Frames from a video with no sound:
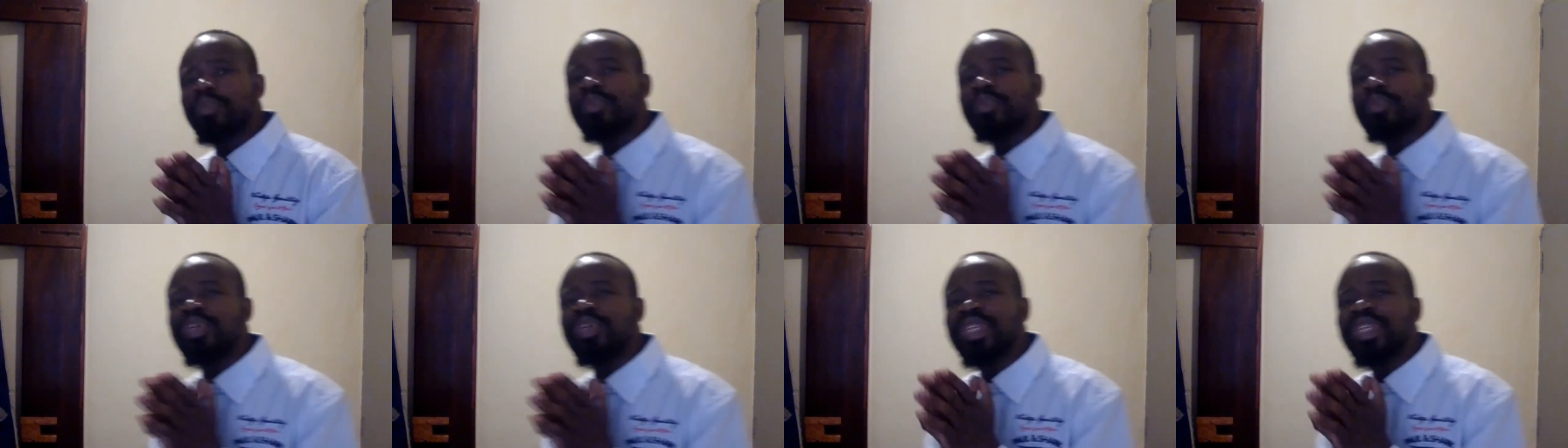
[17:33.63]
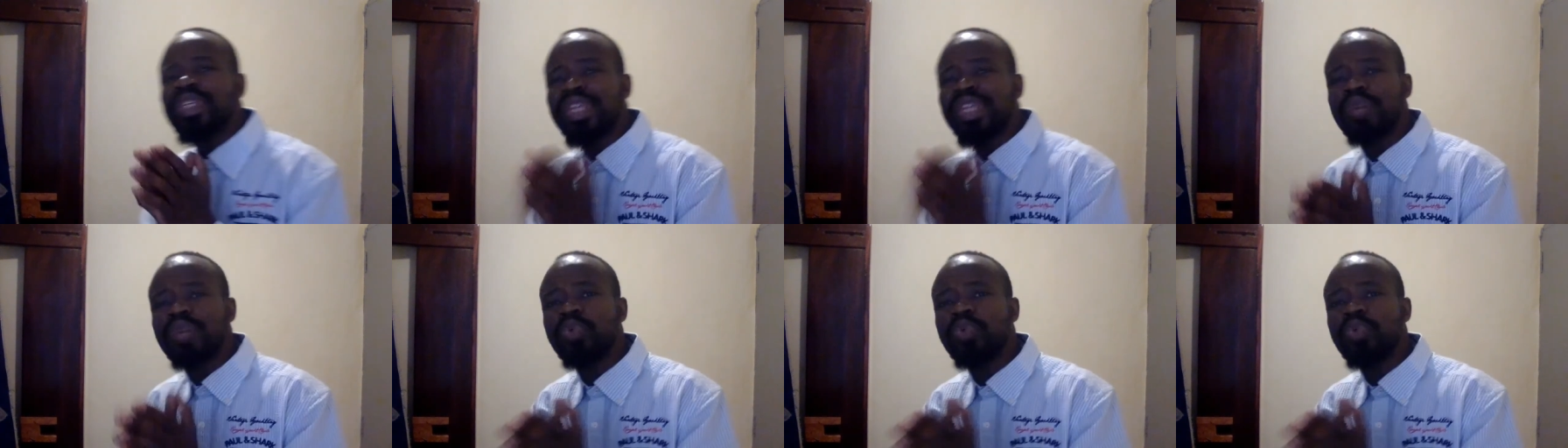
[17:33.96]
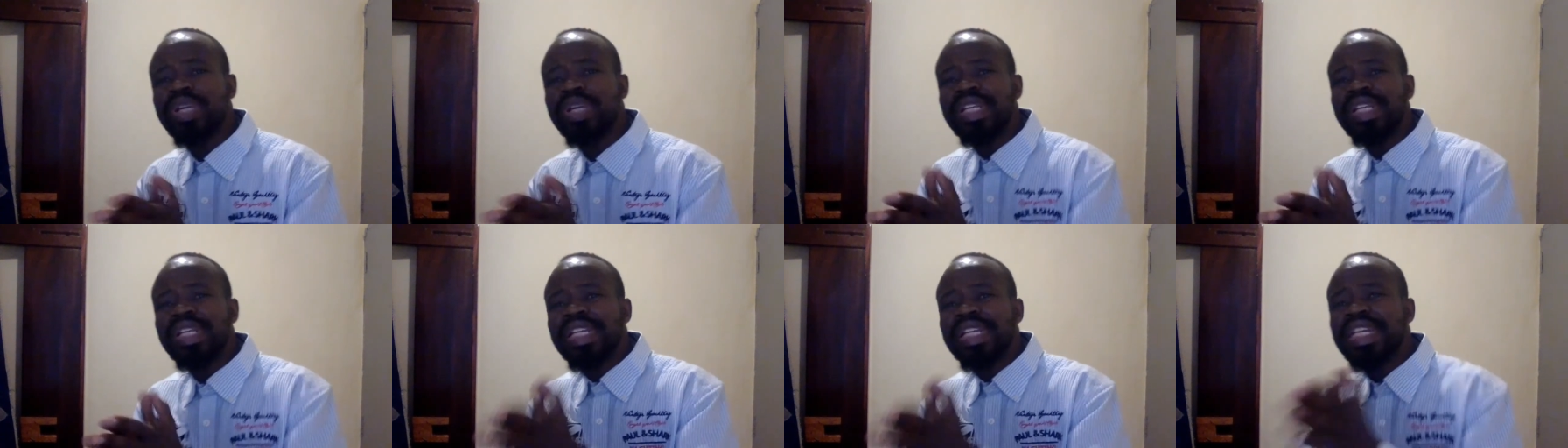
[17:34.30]
He
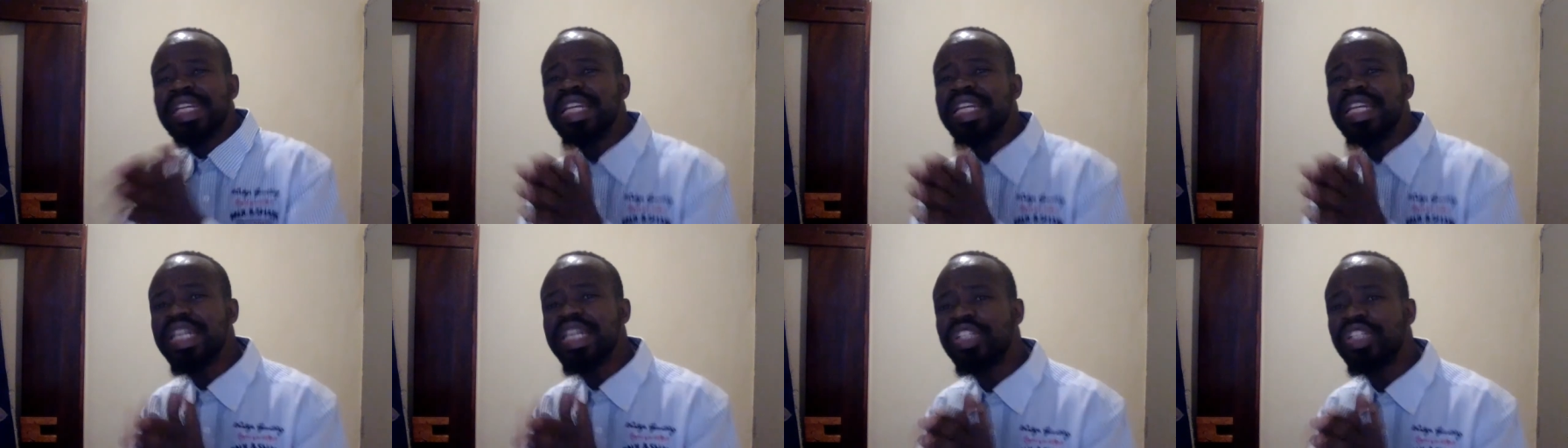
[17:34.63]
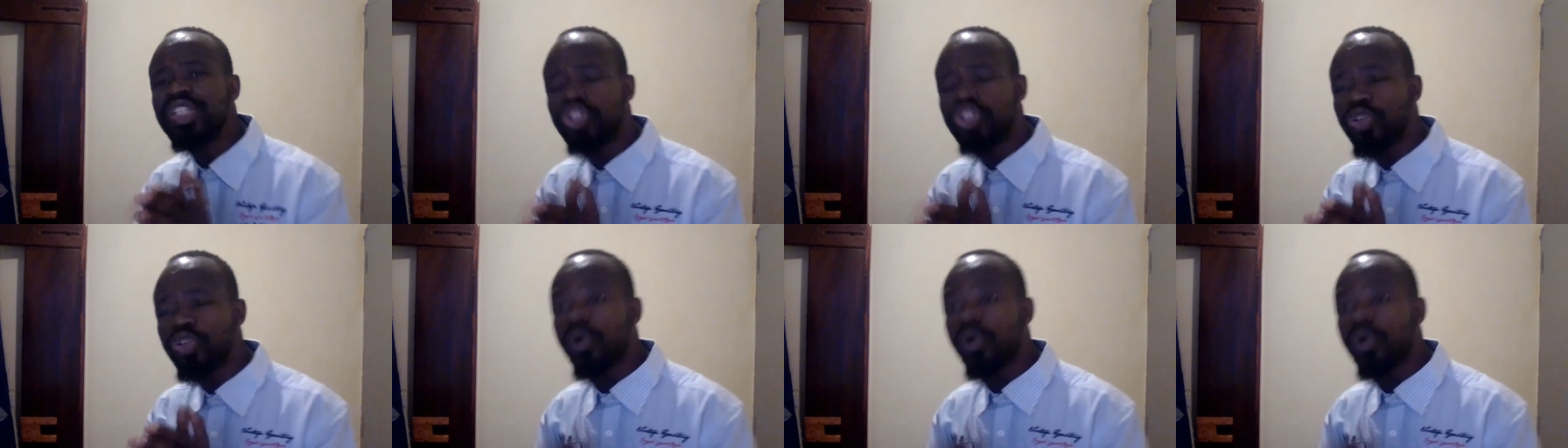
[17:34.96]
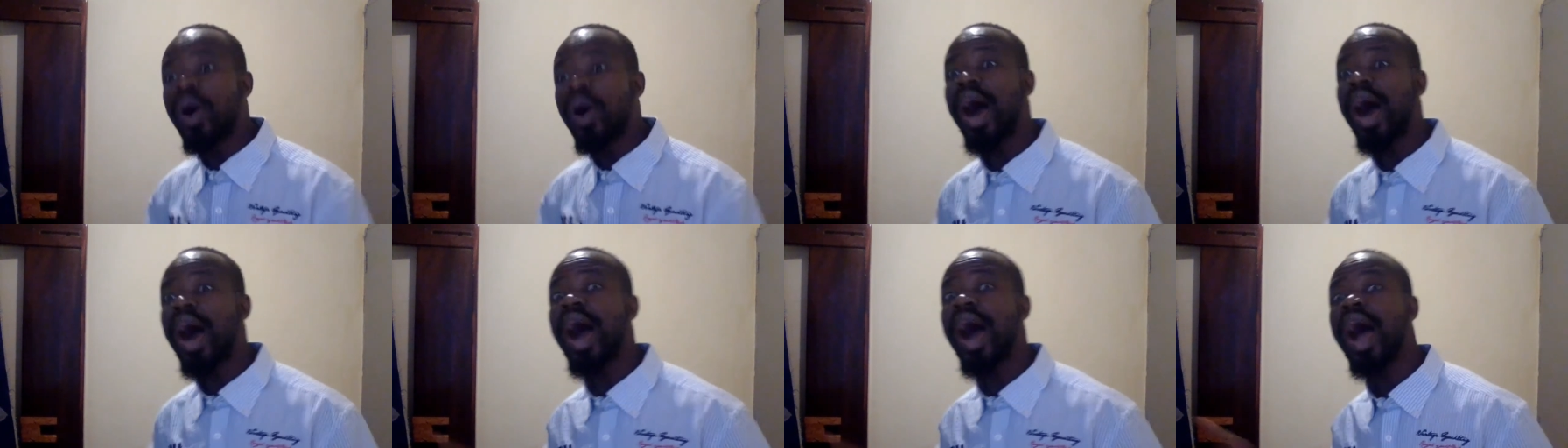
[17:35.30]
will lead you
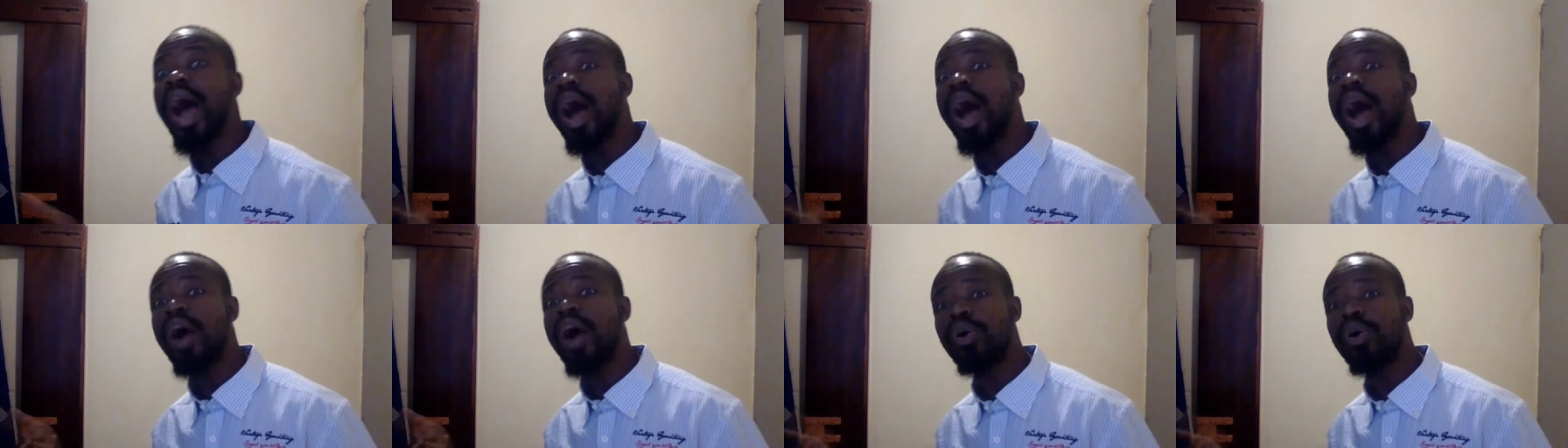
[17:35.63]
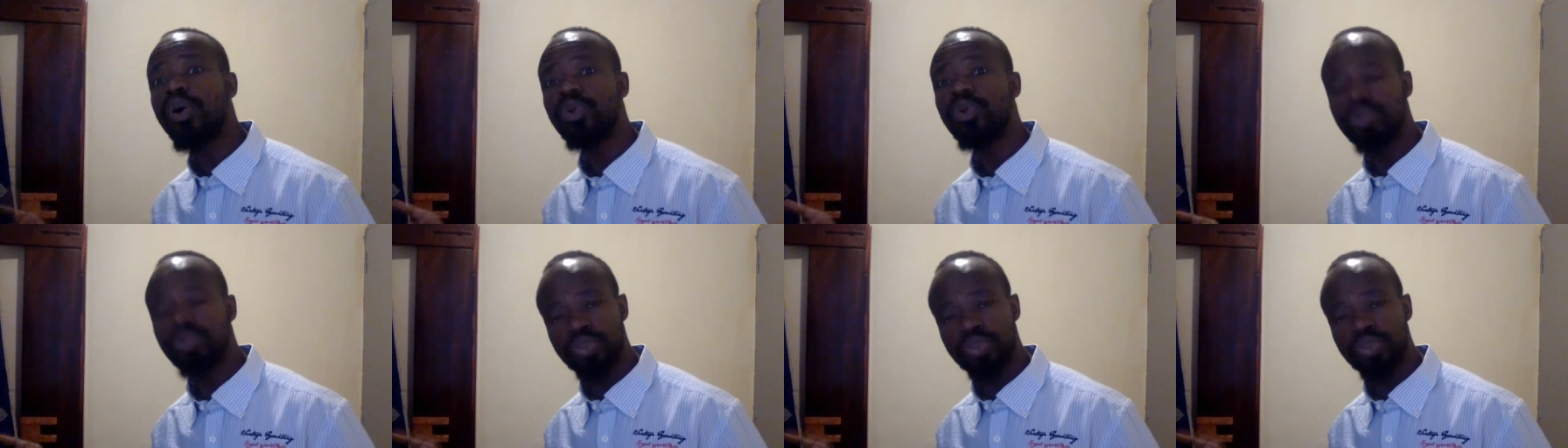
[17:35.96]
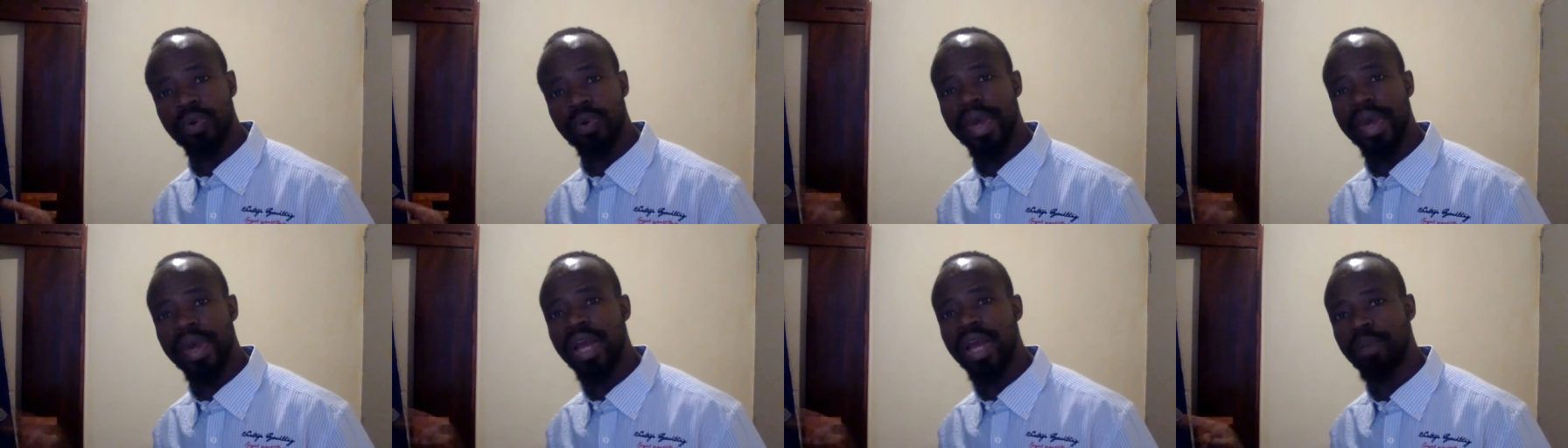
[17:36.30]
how to
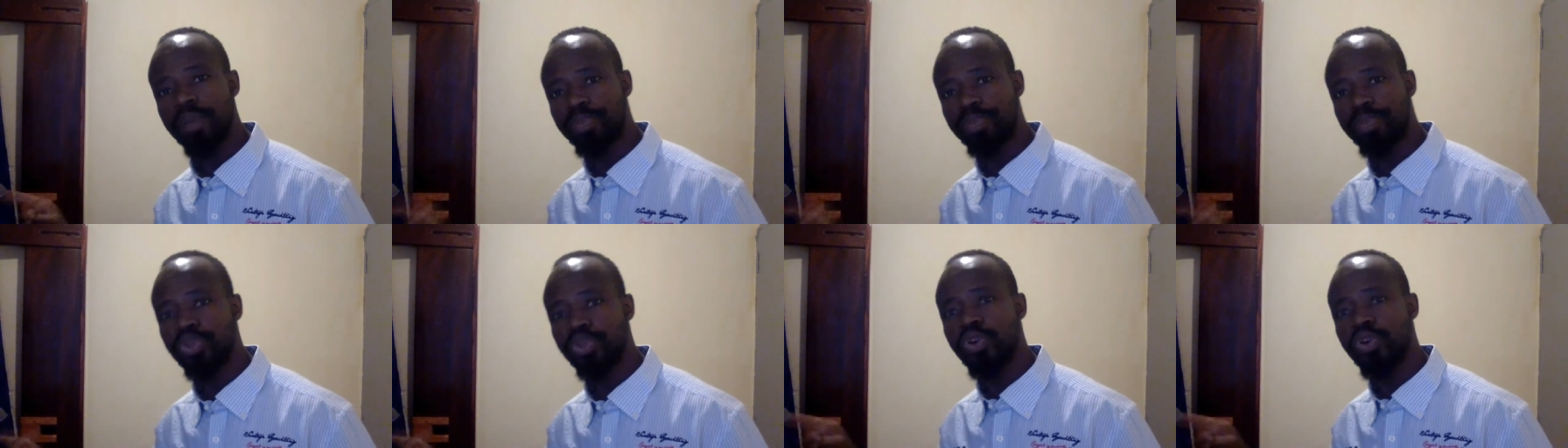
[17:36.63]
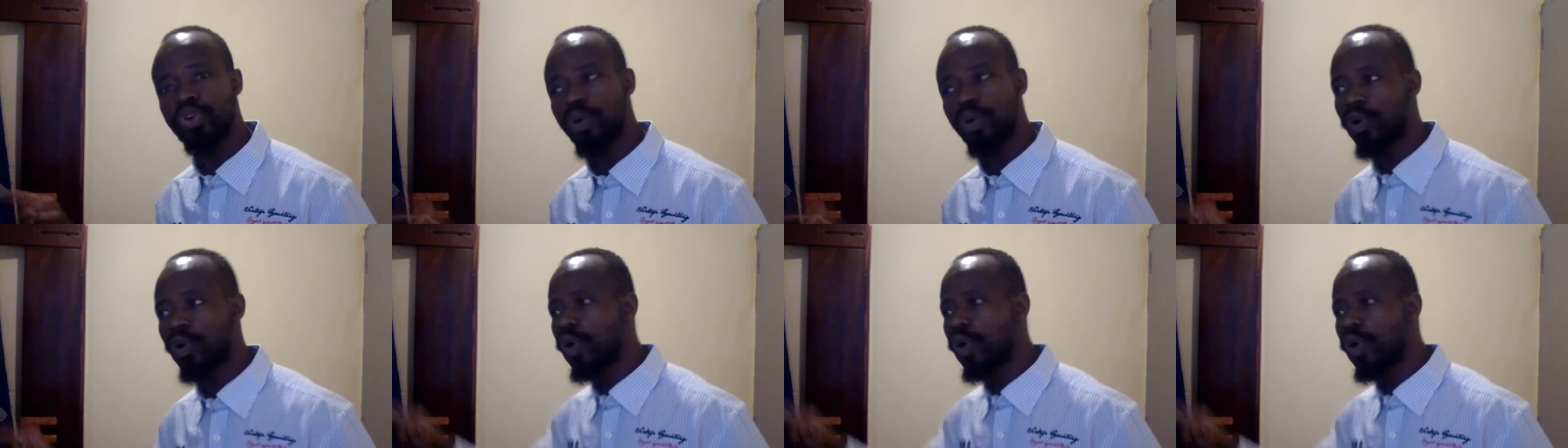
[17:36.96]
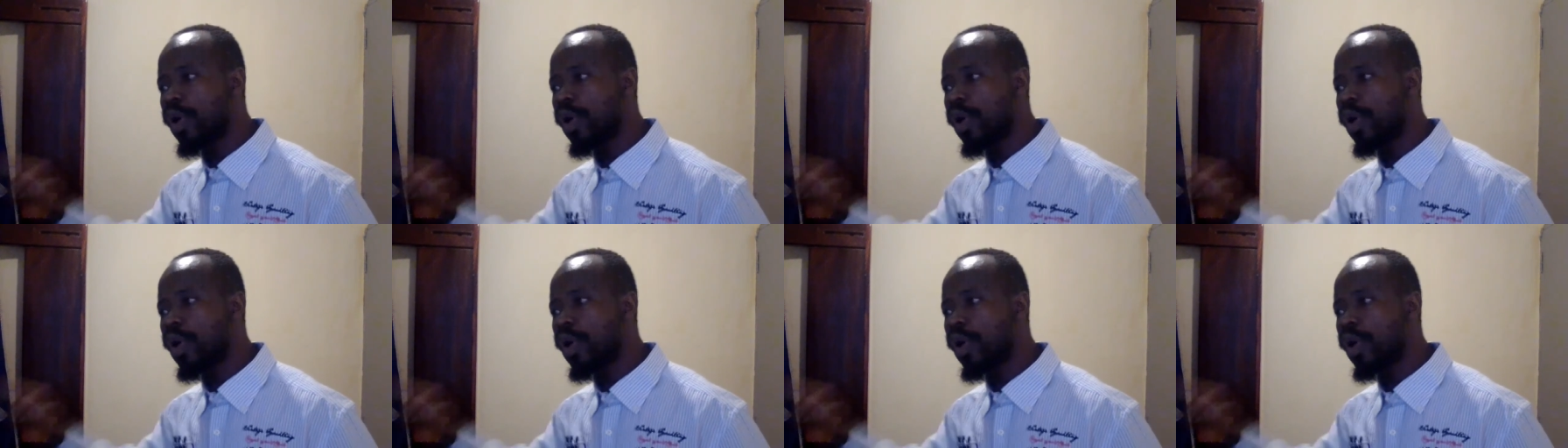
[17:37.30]
help your